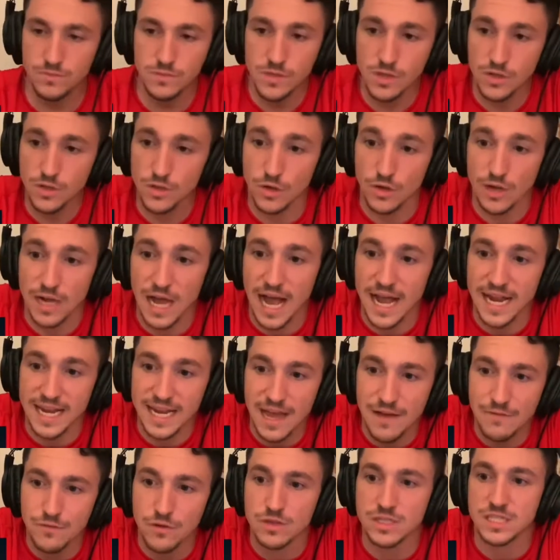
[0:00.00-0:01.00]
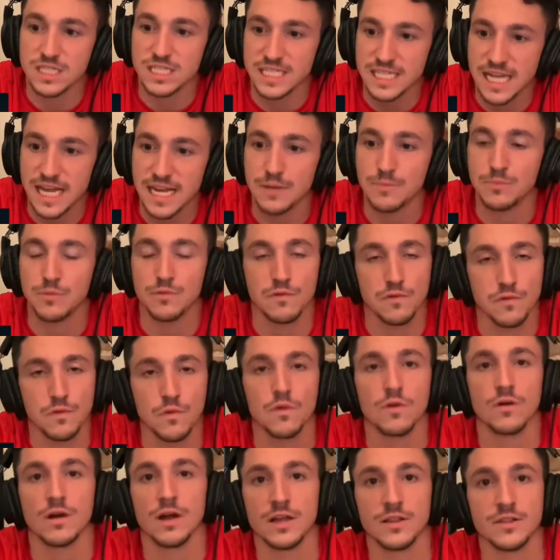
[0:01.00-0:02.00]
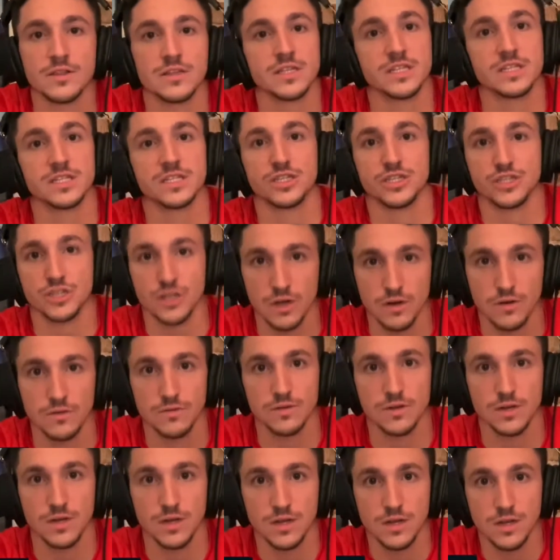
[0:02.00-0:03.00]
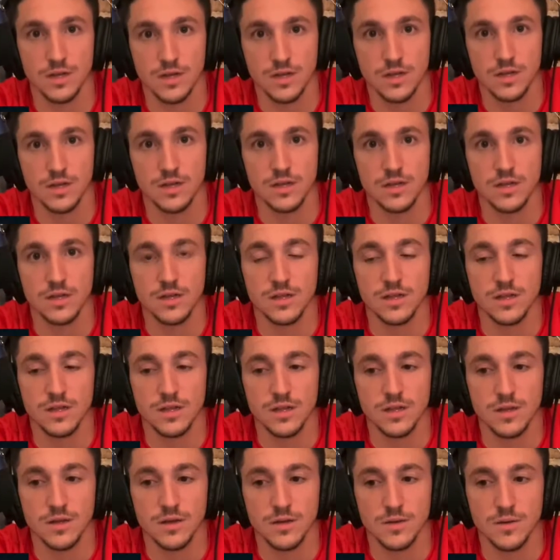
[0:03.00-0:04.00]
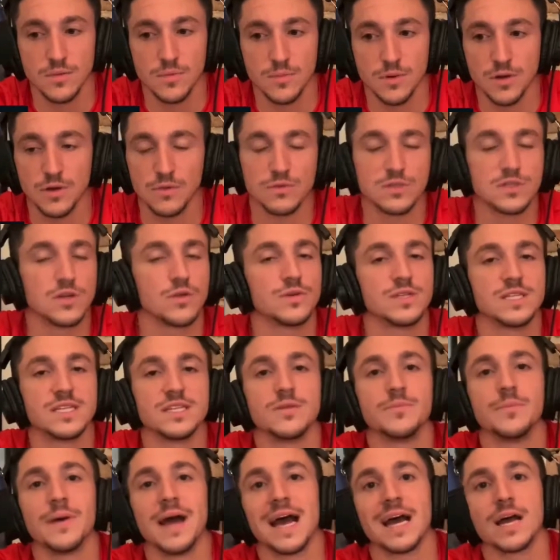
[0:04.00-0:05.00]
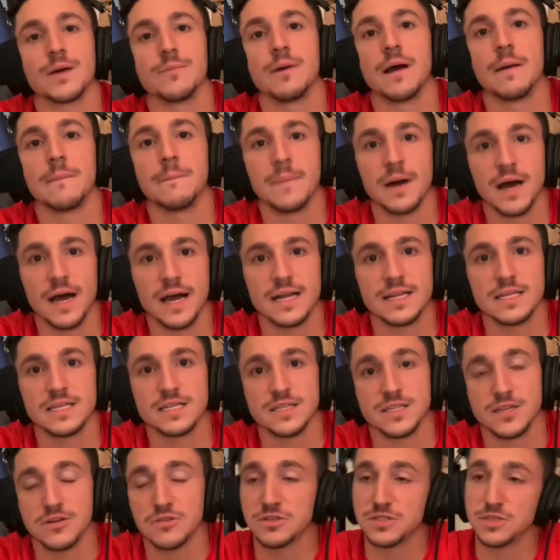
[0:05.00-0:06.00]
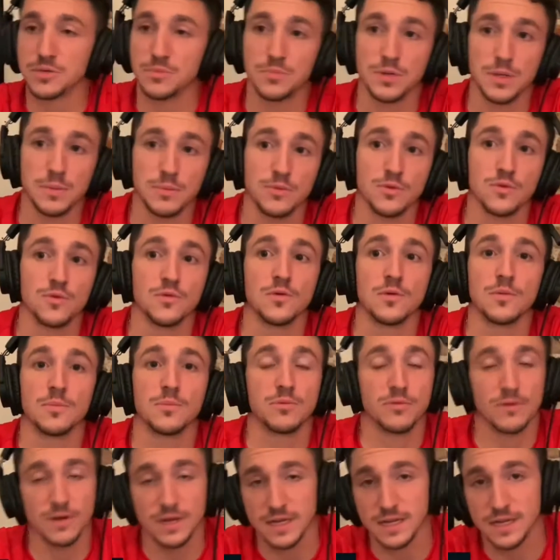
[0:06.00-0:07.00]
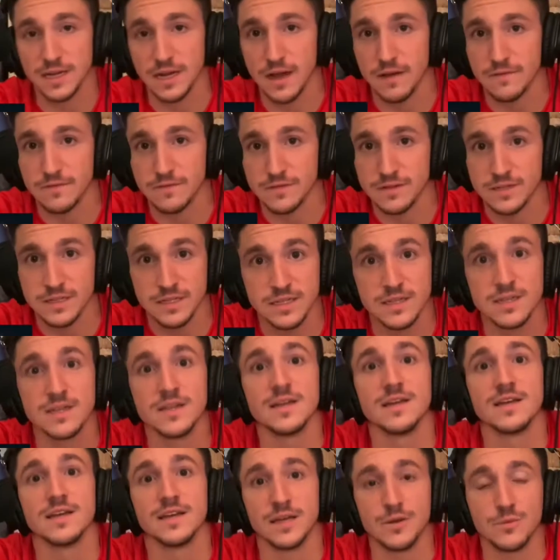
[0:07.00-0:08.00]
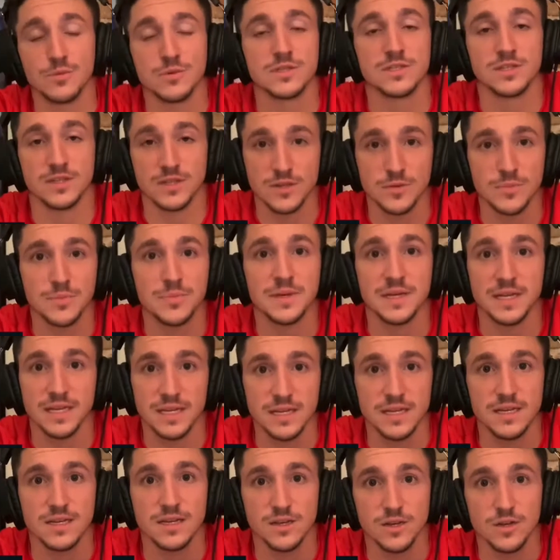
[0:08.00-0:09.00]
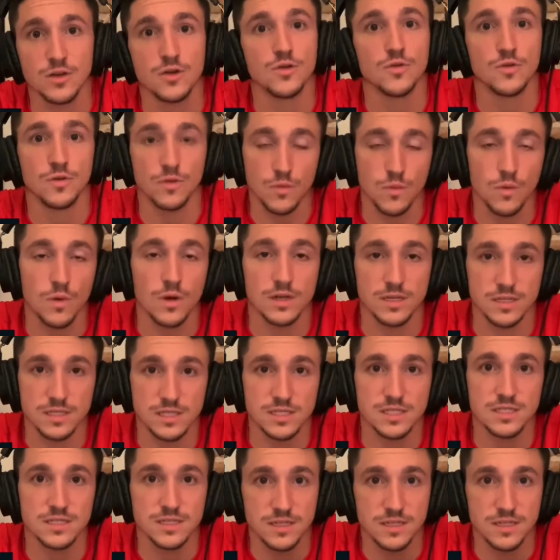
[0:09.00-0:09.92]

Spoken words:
look, I never said it before on this show, but it was always in the back of my mind. There's some people who were pretty confident it was gonna be who it was,